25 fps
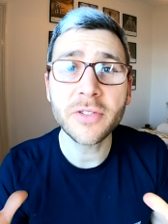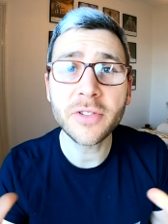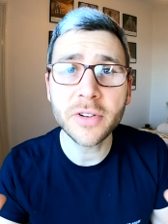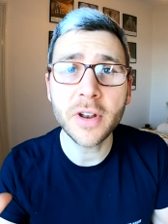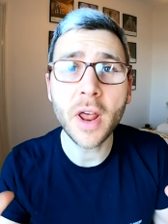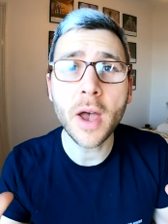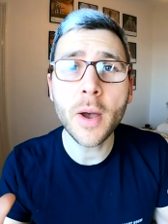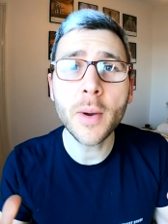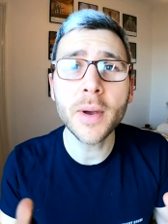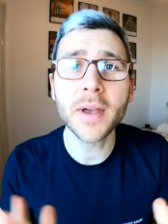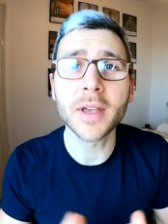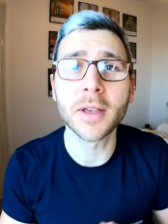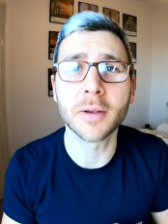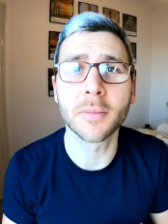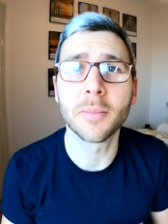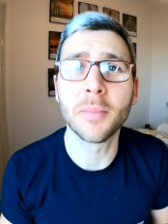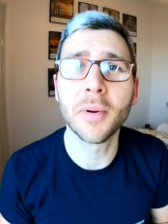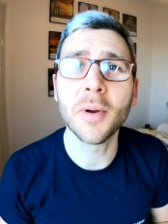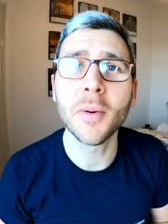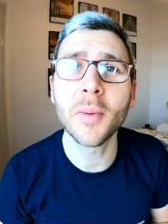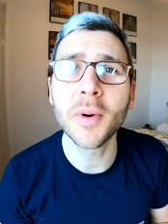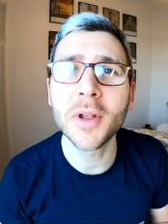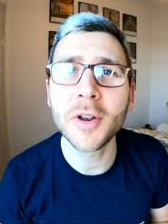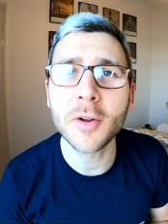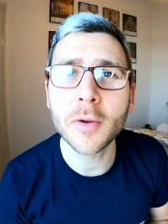been snowing,
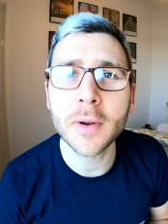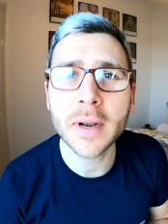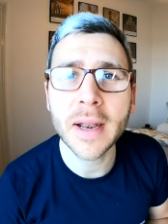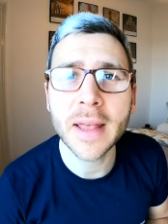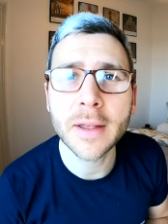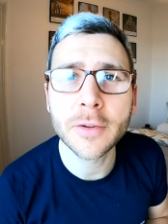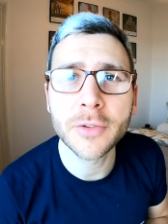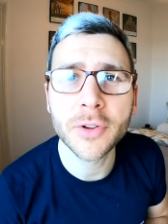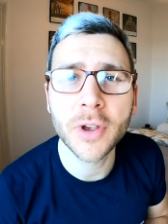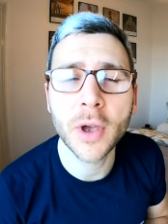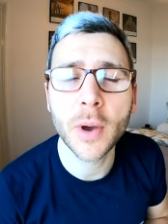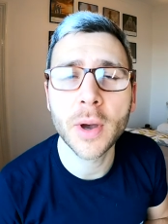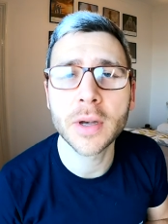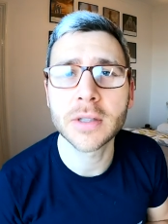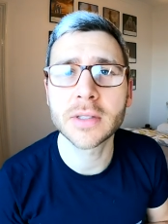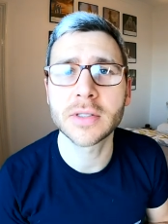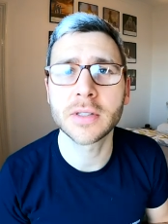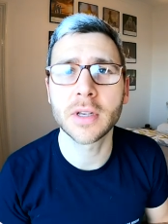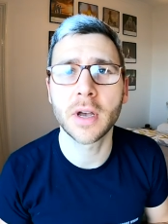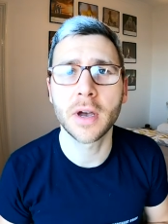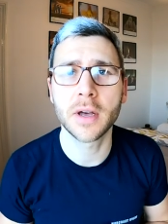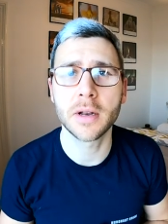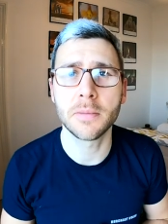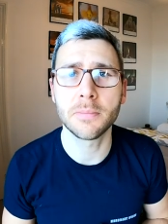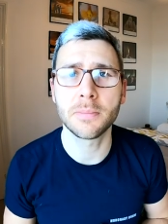but we're not allowed to go
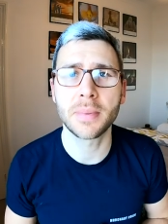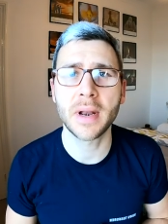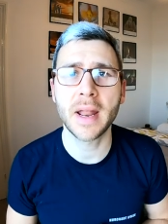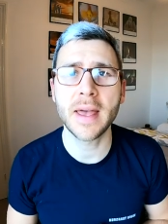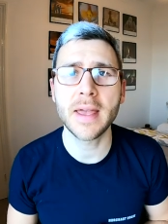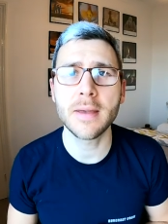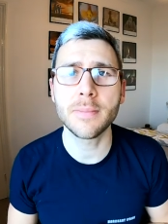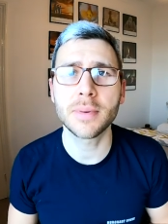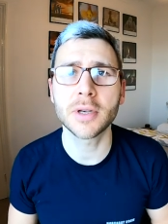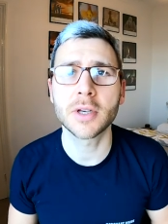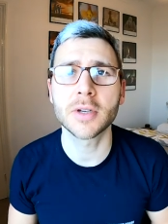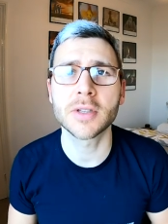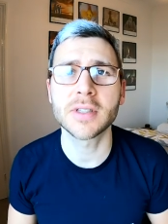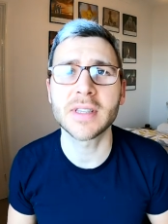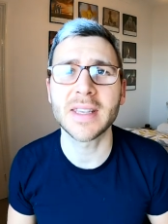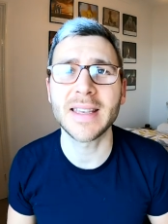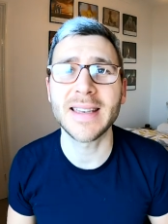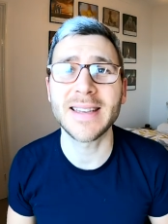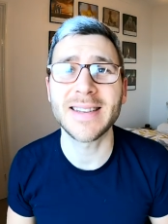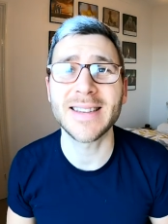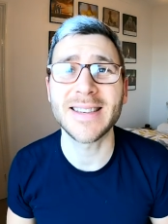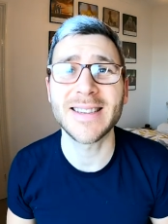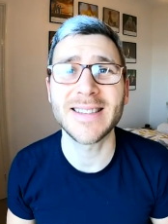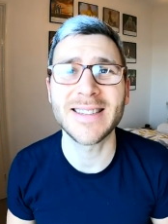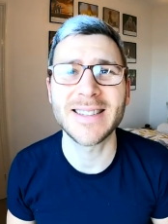outside and play because
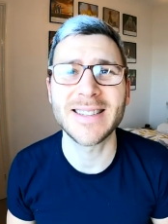it